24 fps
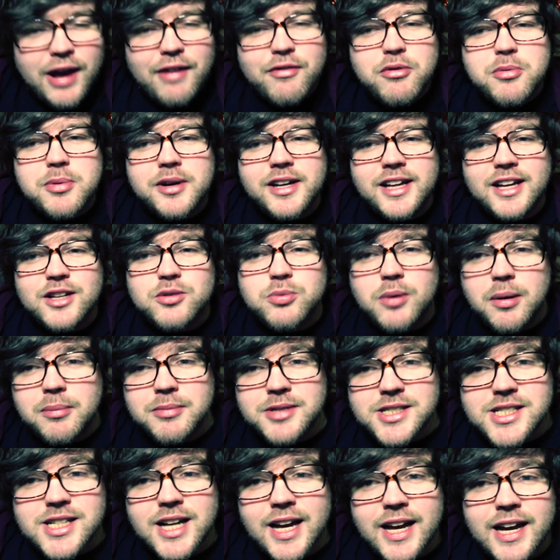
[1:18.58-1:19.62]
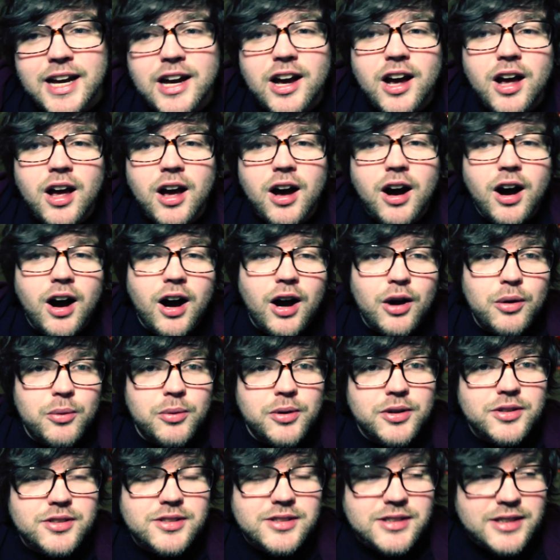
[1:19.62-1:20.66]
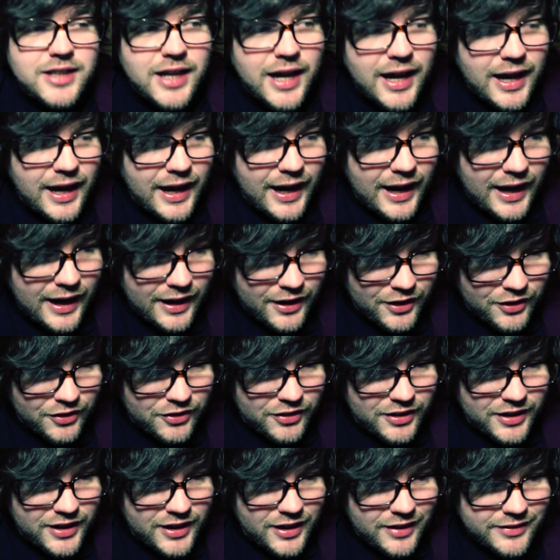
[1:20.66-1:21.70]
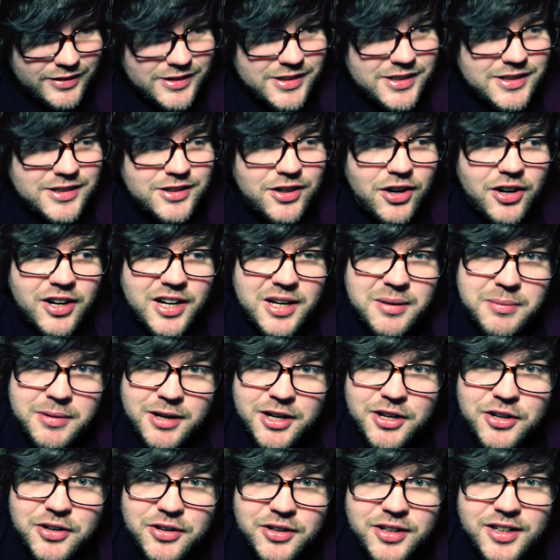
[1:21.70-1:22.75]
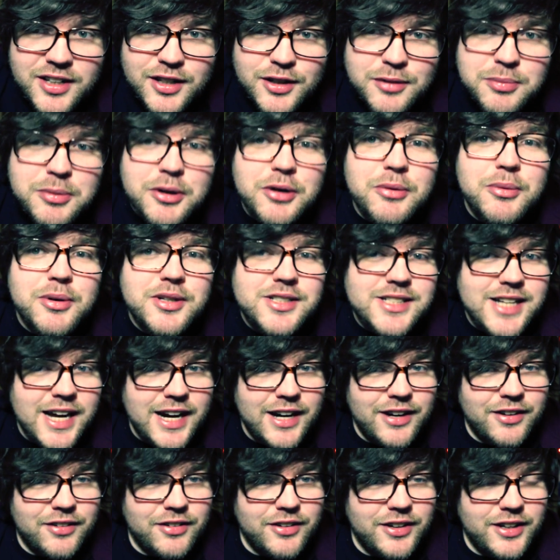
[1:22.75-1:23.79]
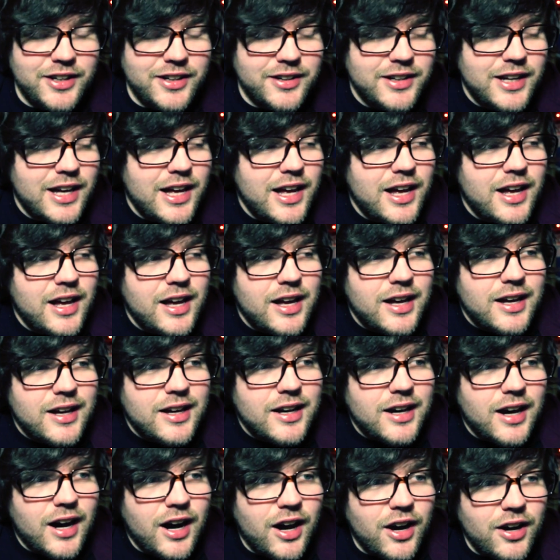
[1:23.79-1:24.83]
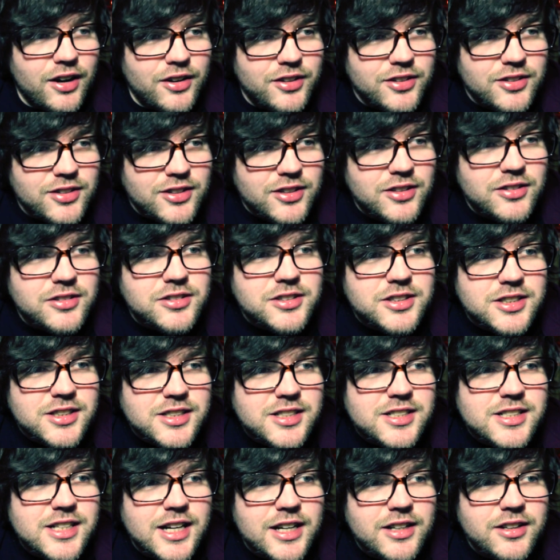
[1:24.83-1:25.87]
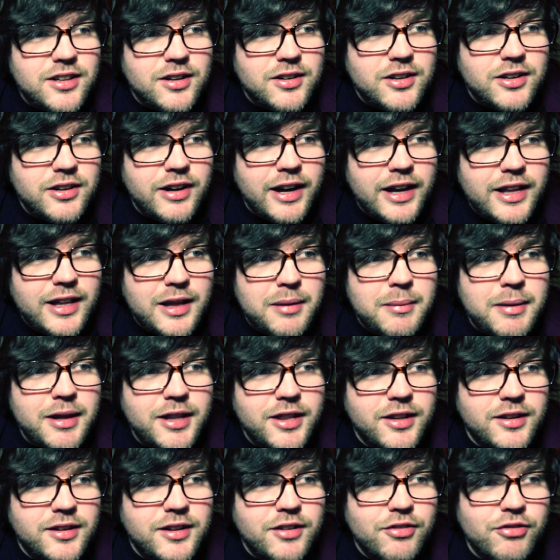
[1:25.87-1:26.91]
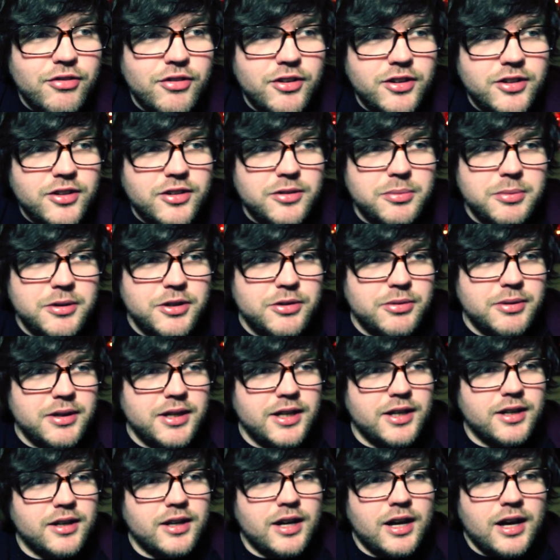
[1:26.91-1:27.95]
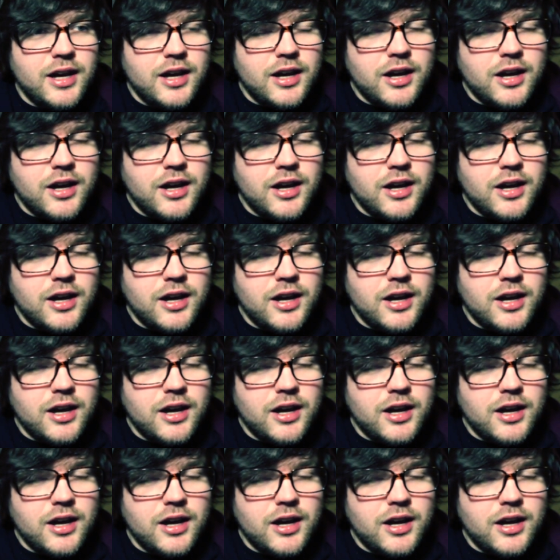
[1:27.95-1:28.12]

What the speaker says: everybody gets one mistake. I wasn't that angry. I was a tiny bit annoyed, but I wasn't angry. I still to this day don't know how they made the difference between